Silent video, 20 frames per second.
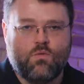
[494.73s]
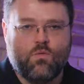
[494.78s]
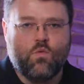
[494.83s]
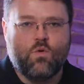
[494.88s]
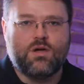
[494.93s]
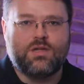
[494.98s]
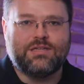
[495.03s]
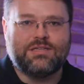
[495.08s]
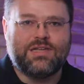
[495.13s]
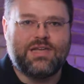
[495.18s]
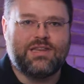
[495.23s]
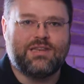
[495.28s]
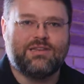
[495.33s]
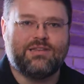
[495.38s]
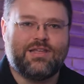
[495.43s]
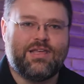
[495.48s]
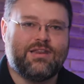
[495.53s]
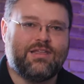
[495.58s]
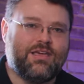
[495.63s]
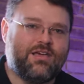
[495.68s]
one 10,
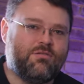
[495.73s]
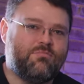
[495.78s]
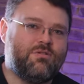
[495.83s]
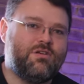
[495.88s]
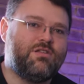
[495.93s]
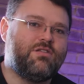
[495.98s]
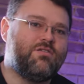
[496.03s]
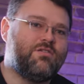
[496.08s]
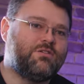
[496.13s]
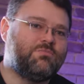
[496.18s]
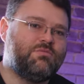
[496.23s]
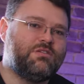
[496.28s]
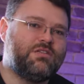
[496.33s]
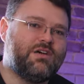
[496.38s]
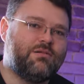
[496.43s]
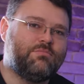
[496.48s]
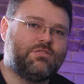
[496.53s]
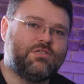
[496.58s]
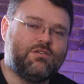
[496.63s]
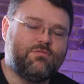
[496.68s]
10 gigabit USB
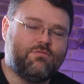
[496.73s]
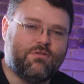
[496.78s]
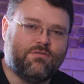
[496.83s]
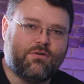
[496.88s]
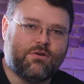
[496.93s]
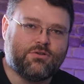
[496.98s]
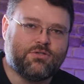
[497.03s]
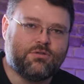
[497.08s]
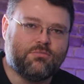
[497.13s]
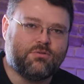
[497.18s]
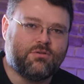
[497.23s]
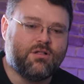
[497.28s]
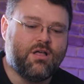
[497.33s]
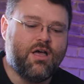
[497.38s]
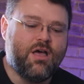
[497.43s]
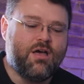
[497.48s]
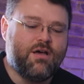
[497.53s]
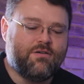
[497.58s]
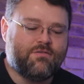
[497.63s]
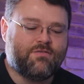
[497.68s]
Type-C reversible
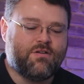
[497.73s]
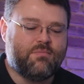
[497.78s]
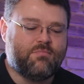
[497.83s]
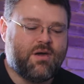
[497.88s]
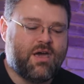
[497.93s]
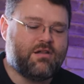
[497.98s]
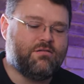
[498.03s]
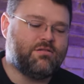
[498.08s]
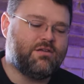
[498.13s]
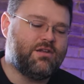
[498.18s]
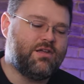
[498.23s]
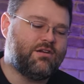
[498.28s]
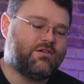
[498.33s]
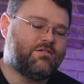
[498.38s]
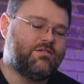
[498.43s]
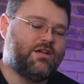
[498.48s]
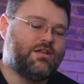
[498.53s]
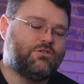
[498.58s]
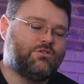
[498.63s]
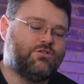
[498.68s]
front panel
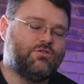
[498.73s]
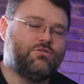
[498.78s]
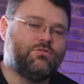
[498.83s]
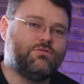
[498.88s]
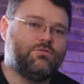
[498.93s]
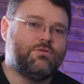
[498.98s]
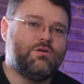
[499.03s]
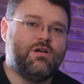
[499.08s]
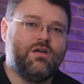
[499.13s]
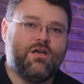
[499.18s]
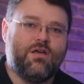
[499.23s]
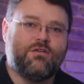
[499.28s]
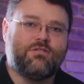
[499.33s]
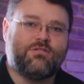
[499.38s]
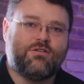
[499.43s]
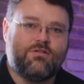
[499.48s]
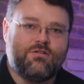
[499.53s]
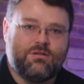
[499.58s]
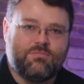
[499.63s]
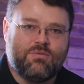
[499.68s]
connector and two
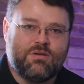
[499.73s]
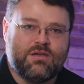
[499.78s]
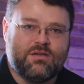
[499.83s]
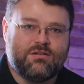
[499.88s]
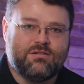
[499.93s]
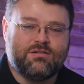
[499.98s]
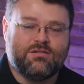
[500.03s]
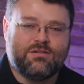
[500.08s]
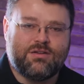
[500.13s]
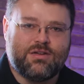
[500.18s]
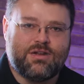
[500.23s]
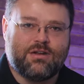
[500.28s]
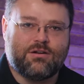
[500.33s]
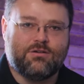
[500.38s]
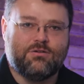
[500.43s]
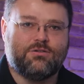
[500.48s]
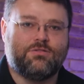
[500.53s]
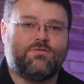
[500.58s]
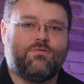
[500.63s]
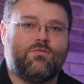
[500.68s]
30 pin
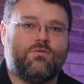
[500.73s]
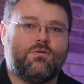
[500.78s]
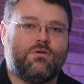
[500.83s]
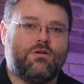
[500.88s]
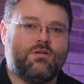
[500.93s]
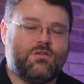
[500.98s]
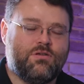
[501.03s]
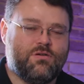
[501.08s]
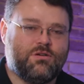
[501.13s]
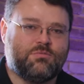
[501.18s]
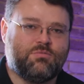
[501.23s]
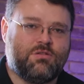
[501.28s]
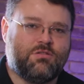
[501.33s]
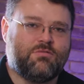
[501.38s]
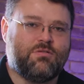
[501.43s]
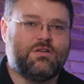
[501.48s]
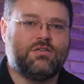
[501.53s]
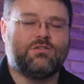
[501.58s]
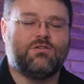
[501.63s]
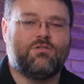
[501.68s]
connectors for USB
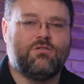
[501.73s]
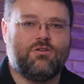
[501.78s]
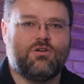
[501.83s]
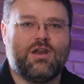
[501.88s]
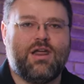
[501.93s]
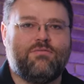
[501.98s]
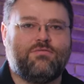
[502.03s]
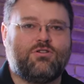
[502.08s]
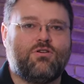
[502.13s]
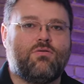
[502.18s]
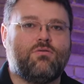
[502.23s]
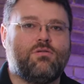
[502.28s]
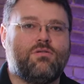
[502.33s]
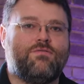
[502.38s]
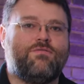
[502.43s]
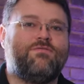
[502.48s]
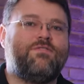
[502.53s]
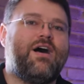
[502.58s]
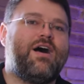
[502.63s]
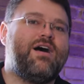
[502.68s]
3. So you can have a total
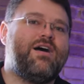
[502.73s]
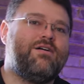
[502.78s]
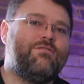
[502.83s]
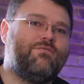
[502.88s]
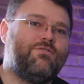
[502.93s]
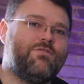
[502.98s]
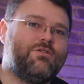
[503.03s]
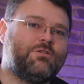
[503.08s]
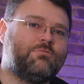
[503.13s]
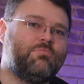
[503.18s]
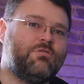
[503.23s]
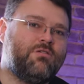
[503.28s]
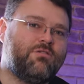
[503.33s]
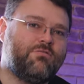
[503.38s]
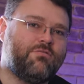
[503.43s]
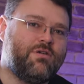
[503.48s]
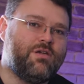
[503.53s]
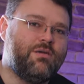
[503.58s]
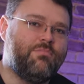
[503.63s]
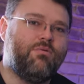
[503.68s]
of five USB
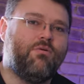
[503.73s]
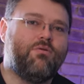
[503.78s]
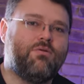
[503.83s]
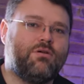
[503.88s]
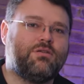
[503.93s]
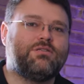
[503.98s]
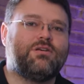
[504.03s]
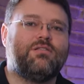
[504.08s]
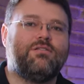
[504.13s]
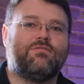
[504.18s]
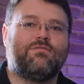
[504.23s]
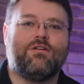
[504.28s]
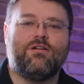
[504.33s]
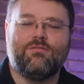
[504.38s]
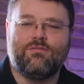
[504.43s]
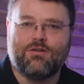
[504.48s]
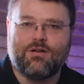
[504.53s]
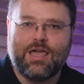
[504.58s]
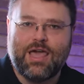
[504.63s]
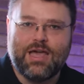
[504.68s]
3 ports on the front
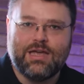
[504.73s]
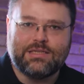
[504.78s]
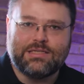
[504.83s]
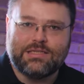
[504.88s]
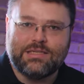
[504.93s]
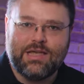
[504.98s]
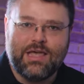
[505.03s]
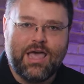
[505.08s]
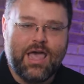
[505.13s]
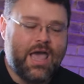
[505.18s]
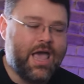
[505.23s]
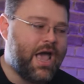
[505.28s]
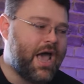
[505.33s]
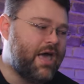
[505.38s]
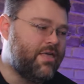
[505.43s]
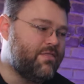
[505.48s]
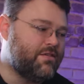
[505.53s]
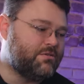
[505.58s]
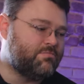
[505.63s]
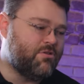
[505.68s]
of your case.
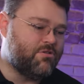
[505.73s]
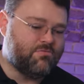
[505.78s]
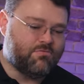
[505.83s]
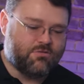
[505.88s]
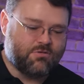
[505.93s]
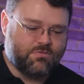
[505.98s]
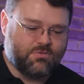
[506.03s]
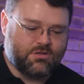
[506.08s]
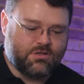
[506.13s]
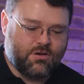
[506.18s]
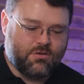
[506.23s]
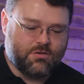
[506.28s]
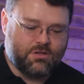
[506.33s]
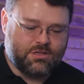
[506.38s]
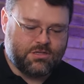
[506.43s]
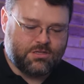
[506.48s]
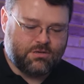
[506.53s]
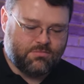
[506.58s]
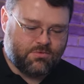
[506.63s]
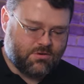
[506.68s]
And this motherboard will
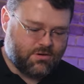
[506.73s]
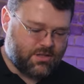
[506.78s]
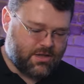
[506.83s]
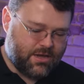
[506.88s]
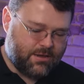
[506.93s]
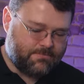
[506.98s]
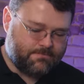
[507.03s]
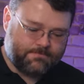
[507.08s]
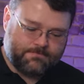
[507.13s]
totally support that.